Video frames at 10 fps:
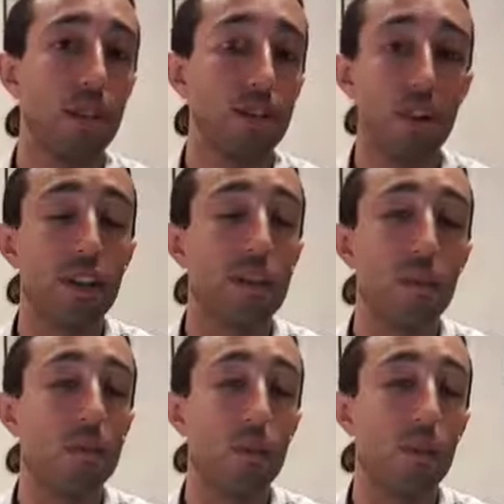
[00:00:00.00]
trying to do
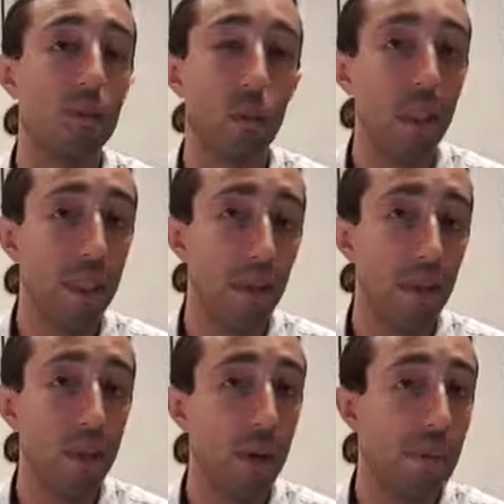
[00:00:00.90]

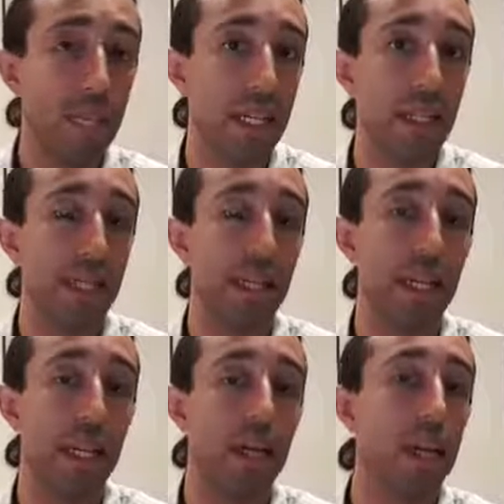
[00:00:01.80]
one particular thing
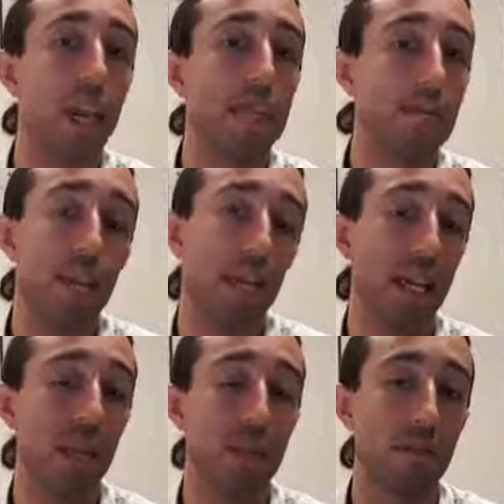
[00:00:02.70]
nice for somebody
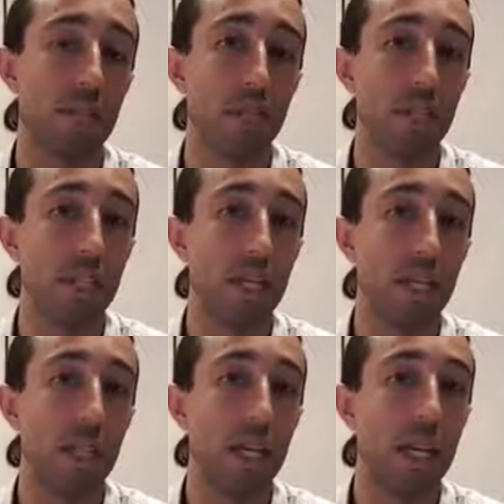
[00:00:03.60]
else every single day.
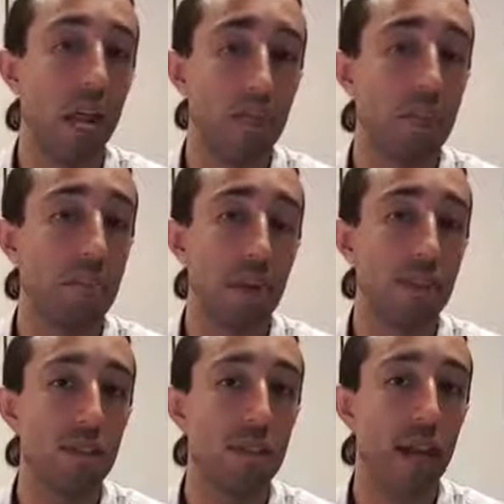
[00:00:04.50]
If you can manage to
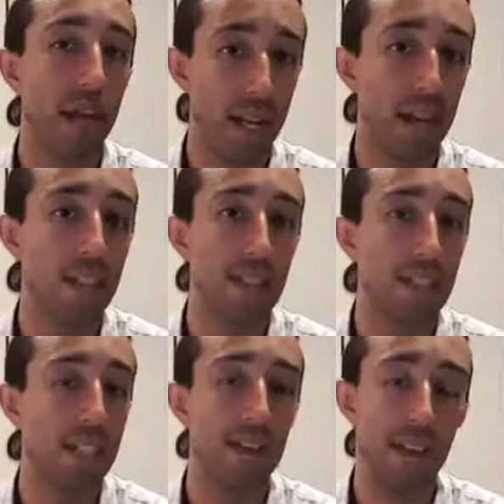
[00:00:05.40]
do that, I guarantee
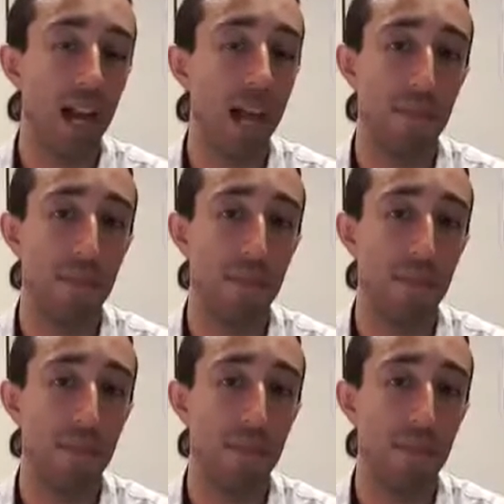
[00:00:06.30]
it's going to have